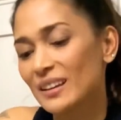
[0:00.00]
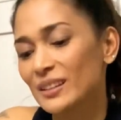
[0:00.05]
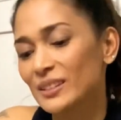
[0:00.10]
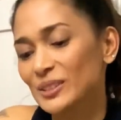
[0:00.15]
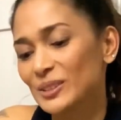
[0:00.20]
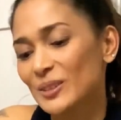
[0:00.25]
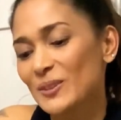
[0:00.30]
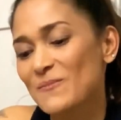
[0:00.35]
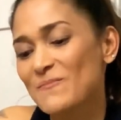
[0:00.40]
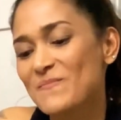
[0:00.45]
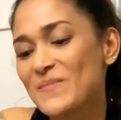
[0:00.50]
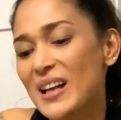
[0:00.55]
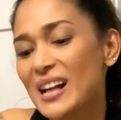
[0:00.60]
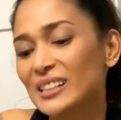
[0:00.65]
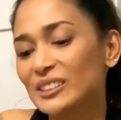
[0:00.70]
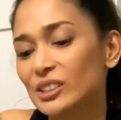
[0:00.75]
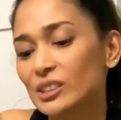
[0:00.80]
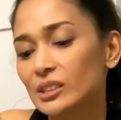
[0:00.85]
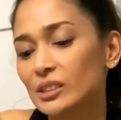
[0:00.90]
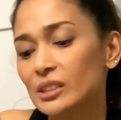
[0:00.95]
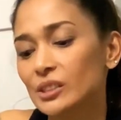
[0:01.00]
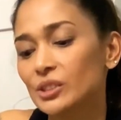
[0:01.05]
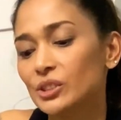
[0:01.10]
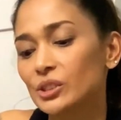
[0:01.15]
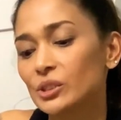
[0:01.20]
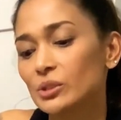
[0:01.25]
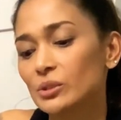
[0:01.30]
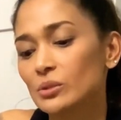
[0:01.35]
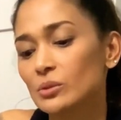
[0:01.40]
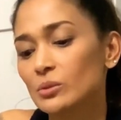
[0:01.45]
So I'll just teach
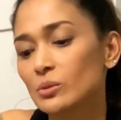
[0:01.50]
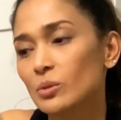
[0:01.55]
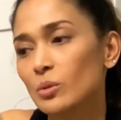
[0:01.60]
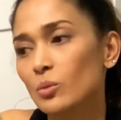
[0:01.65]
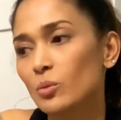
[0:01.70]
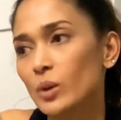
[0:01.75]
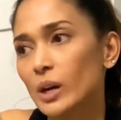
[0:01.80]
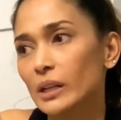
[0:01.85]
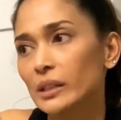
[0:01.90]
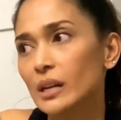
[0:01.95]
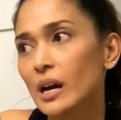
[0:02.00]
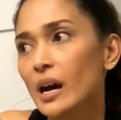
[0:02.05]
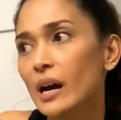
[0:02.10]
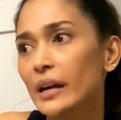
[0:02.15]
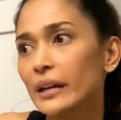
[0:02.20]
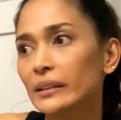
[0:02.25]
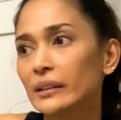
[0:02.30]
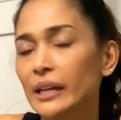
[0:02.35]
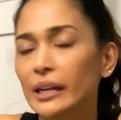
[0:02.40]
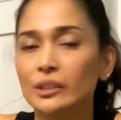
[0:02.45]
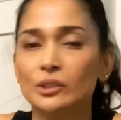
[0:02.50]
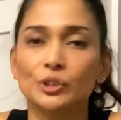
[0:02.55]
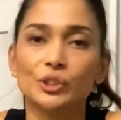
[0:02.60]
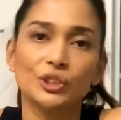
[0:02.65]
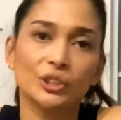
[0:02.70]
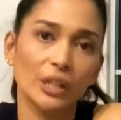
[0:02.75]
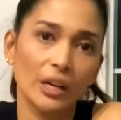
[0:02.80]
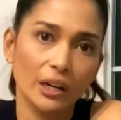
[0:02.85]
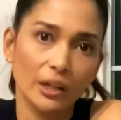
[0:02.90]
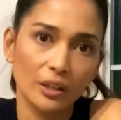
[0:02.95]
you what I like to
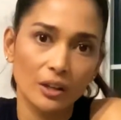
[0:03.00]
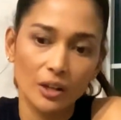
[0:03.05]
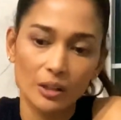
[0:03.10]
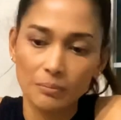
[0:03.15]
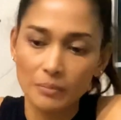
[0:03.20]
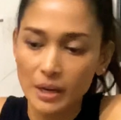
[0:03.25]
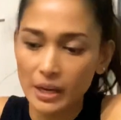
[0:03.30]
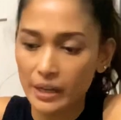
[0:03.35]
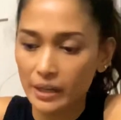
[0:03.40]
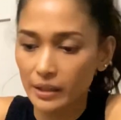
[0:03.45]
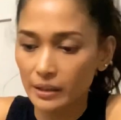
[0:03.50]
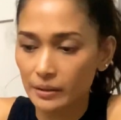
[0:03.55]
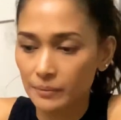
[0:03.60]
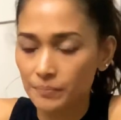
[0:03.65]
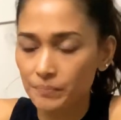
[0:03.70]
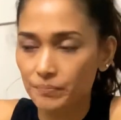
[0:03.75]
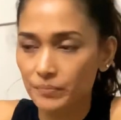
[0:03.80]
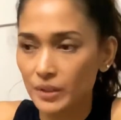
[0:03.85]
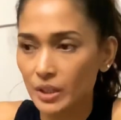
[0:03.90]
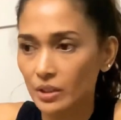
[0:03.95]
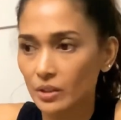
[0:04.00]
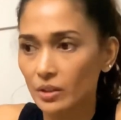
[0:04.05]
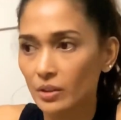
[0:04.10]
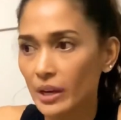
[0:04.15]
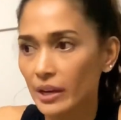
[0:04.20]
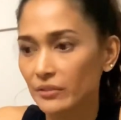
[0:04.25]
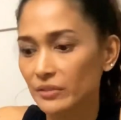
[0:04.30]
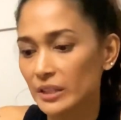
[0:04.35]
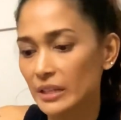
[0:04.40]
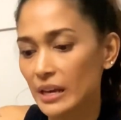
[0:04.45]
share on my,
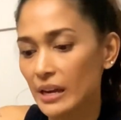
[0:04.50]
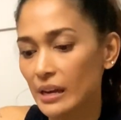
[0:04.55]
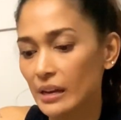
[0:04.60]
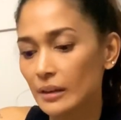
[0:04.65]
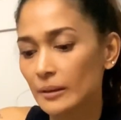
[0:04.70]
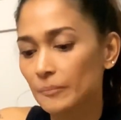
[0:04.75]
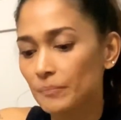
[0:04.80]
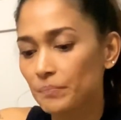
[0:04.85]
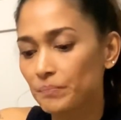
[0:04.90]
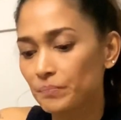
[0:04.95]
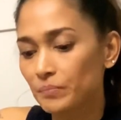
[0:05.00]
everyday.